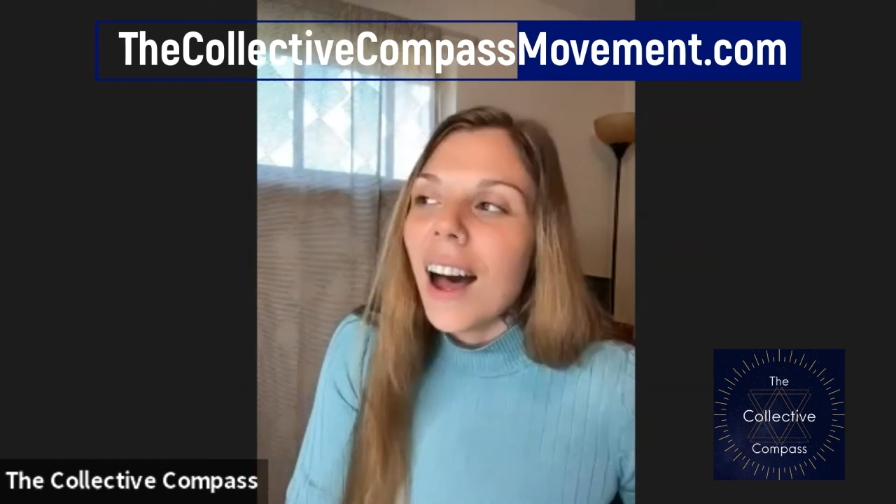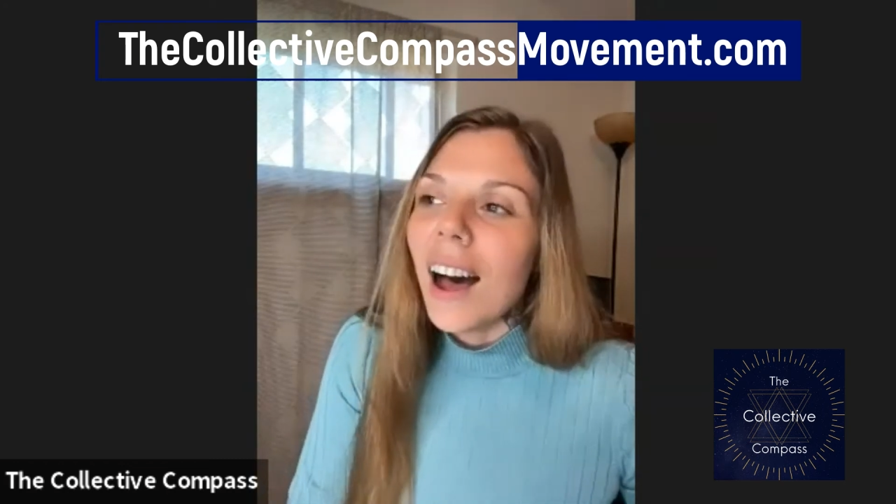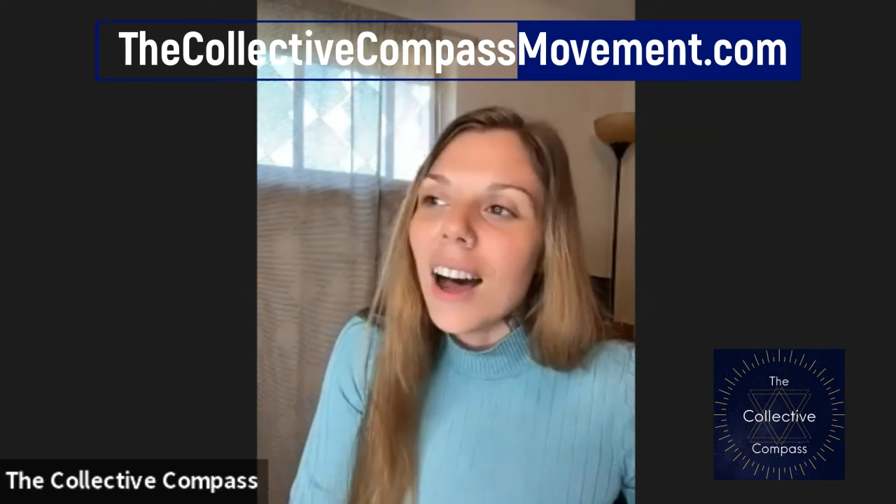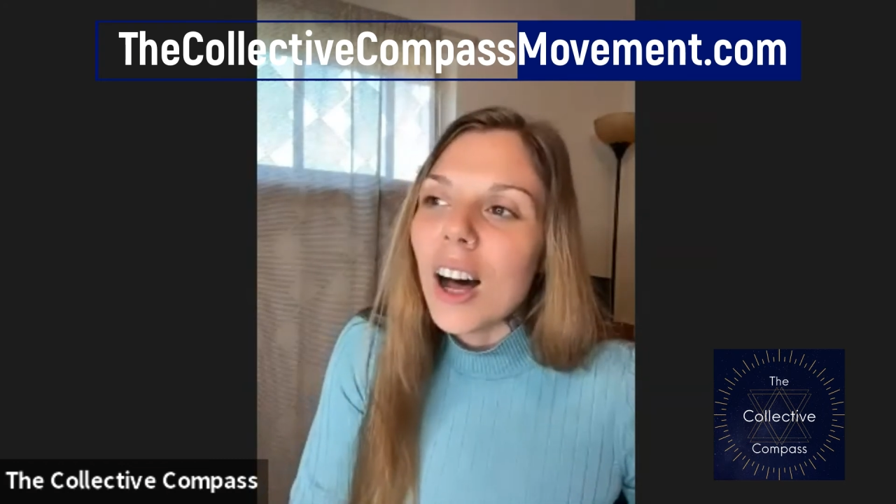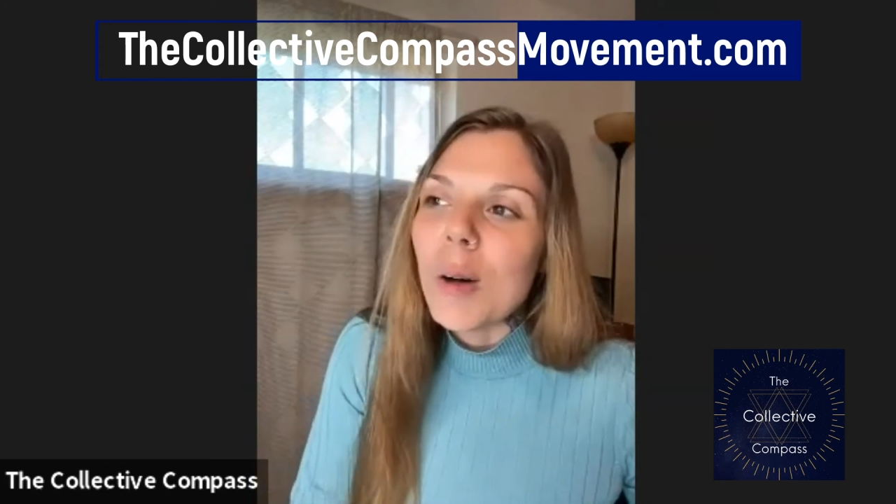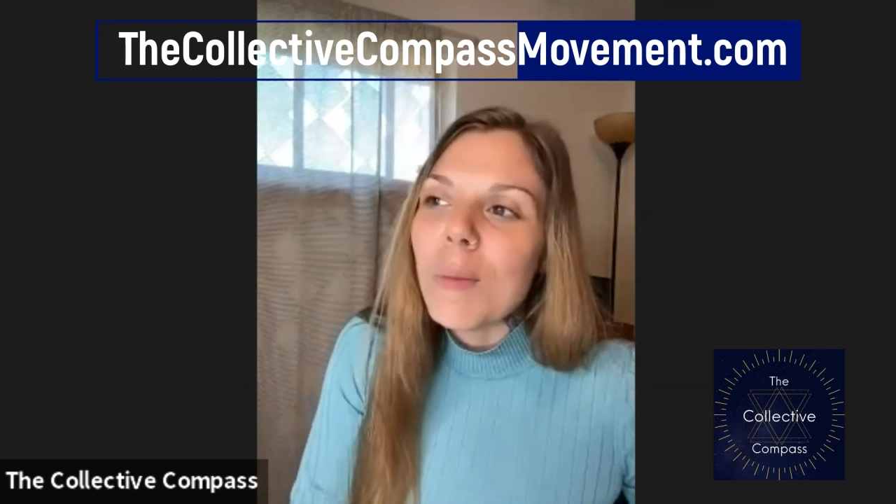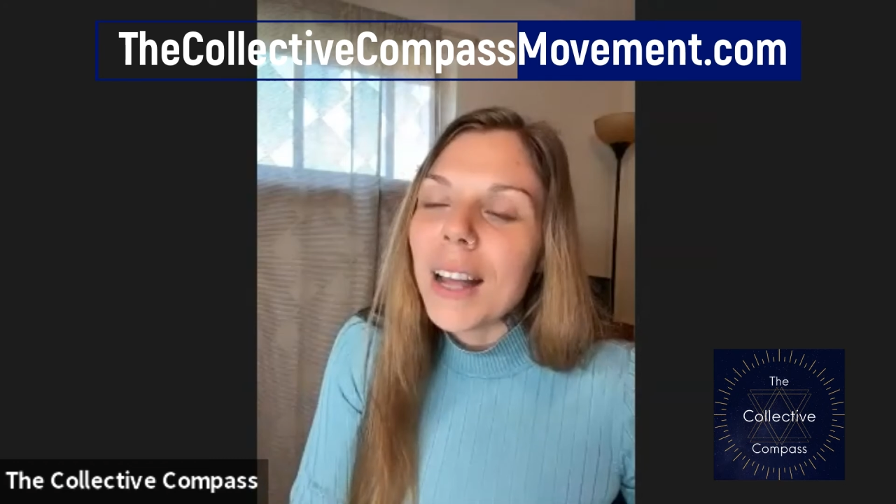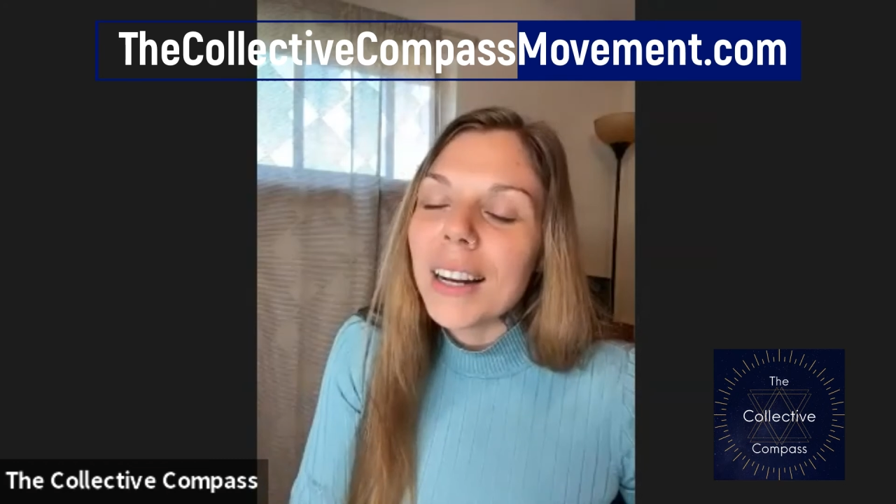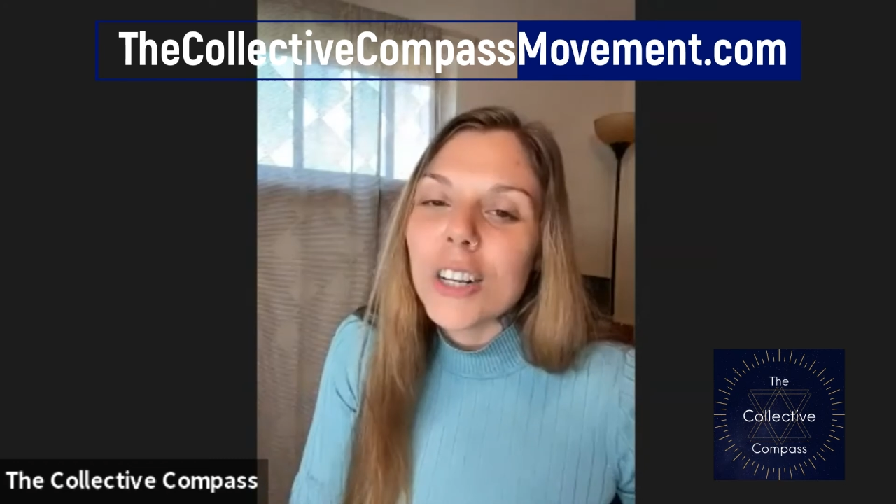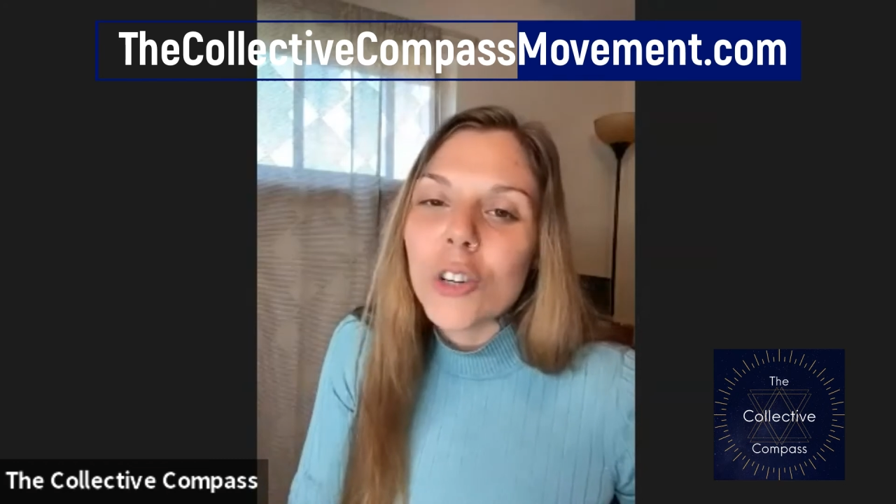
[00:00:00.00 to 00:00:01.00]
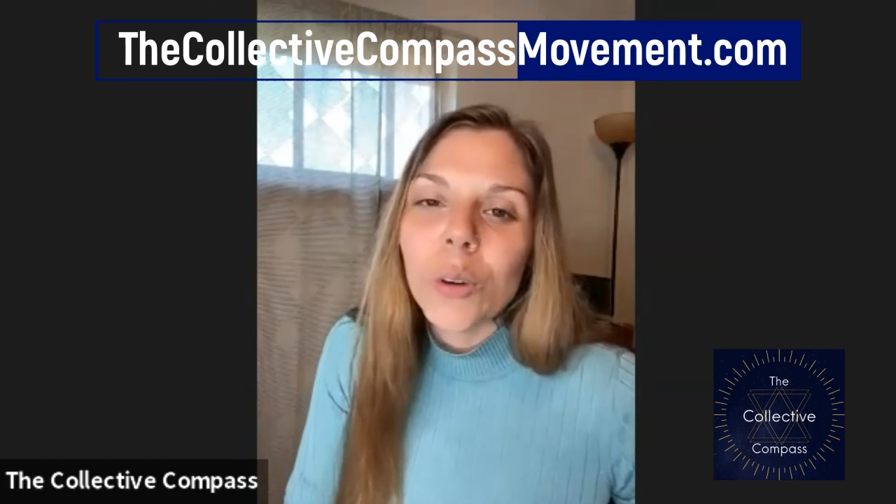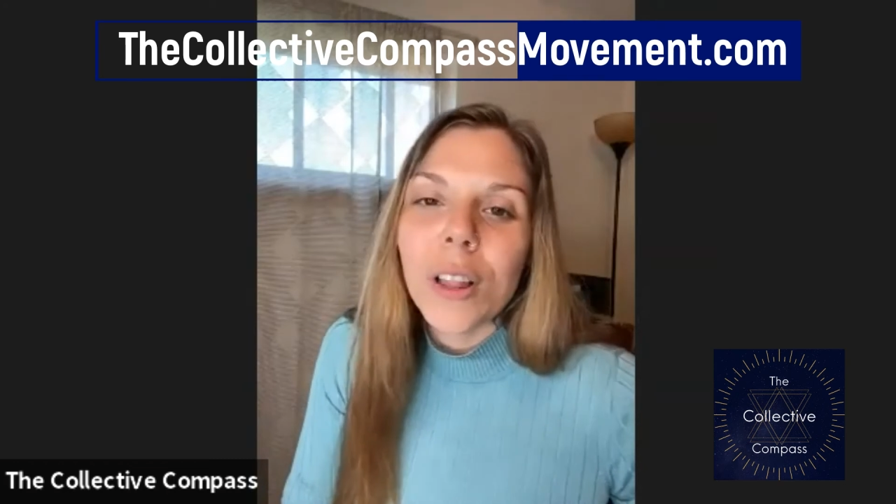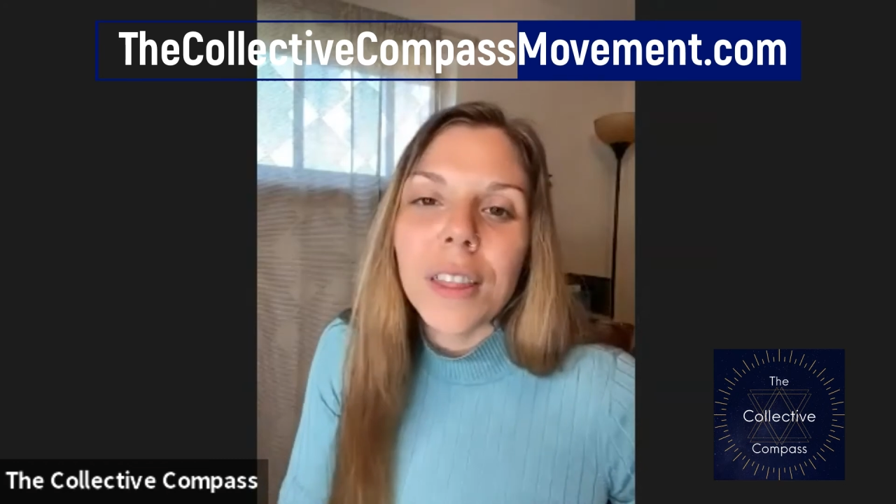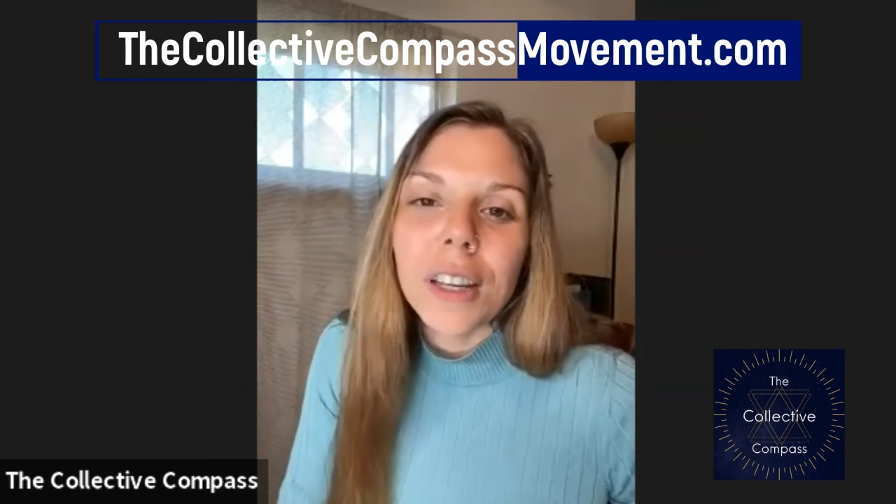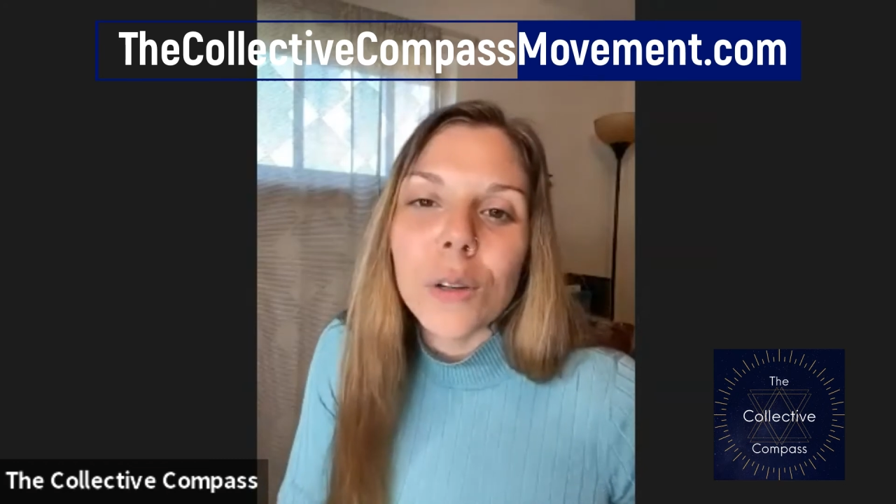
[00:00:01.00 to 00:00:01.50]
And I just want
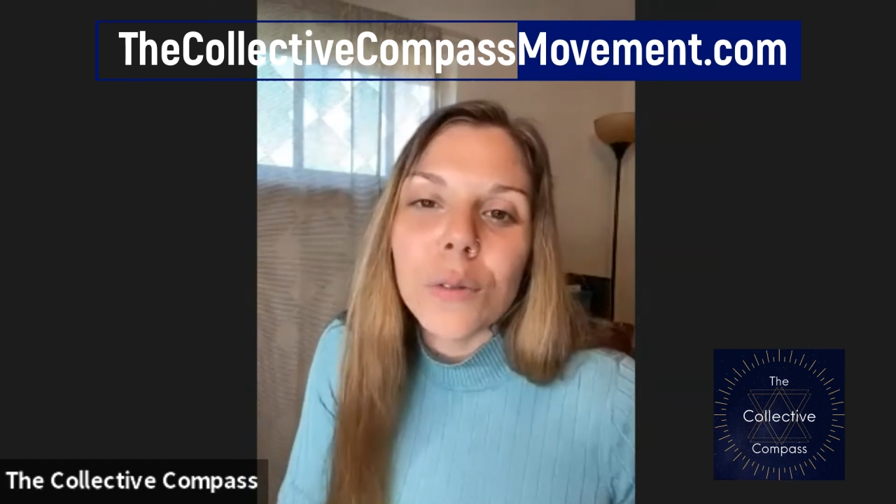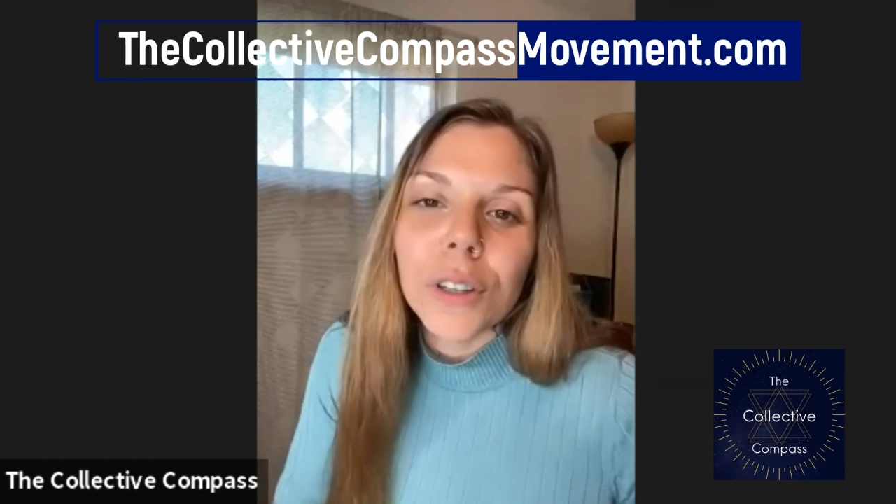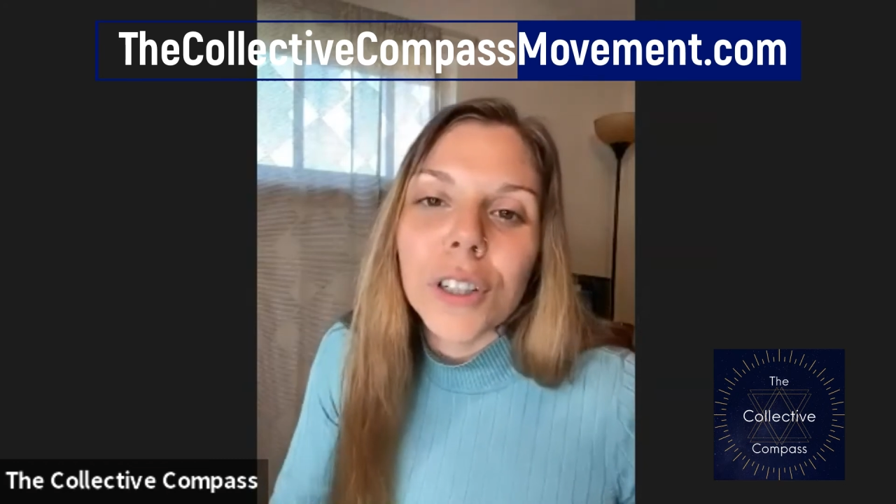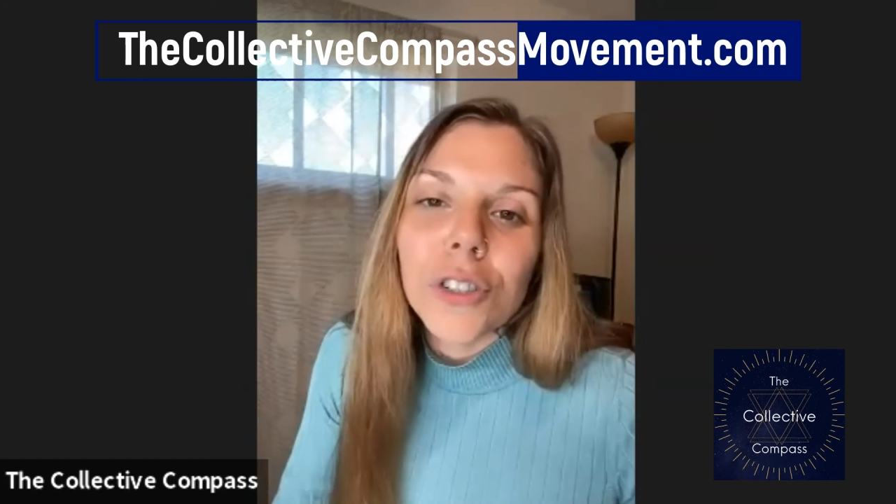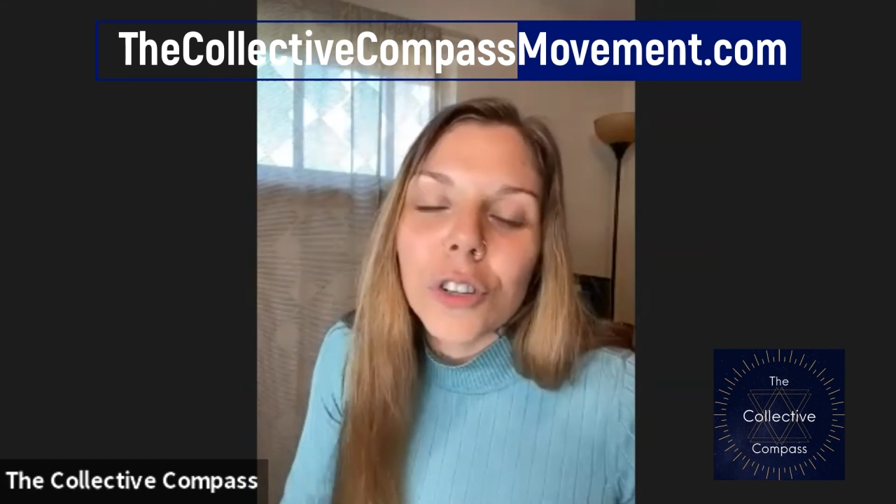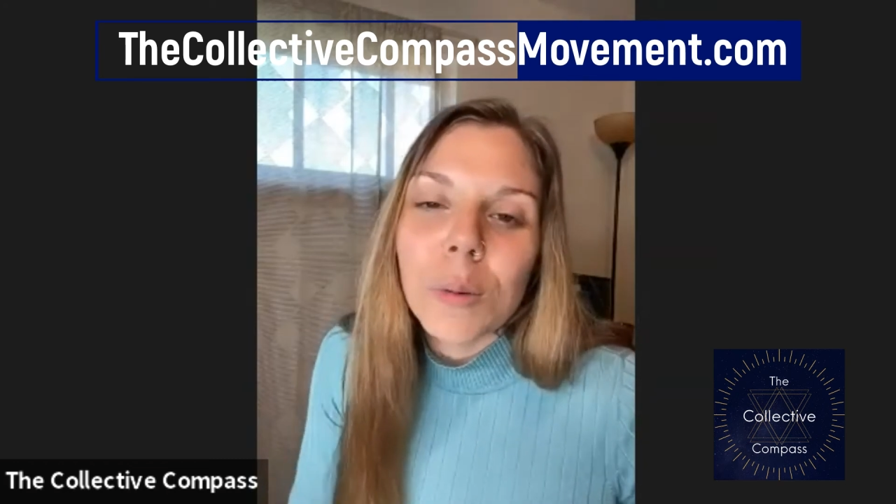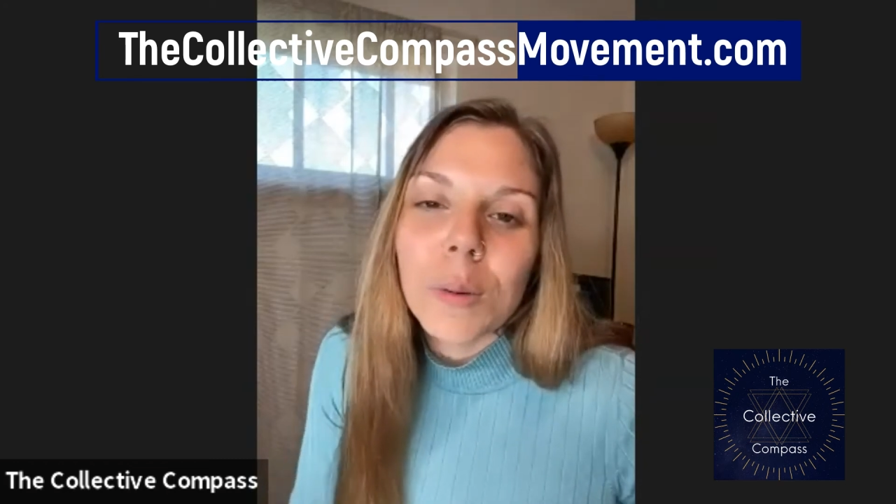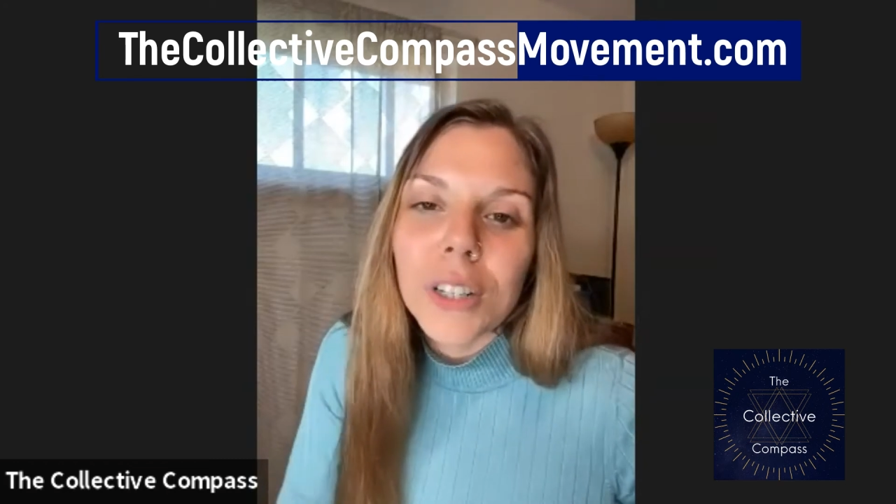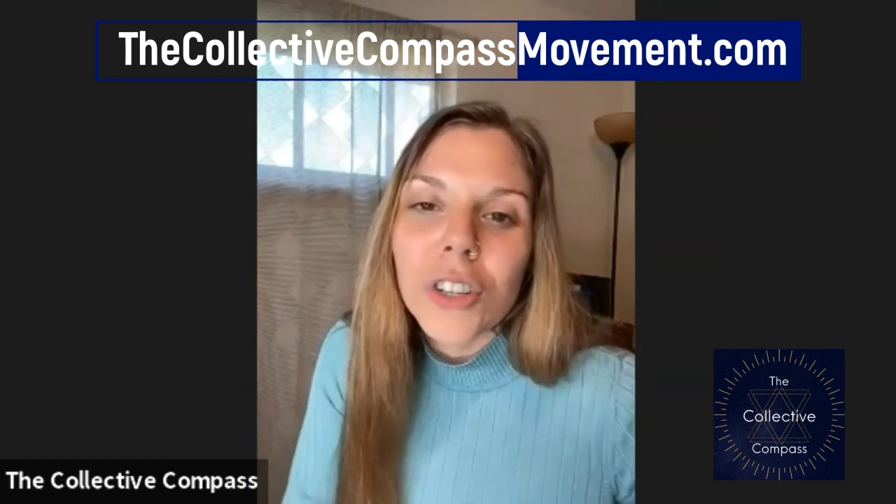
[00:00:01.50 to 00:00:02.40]
to thank you for contributing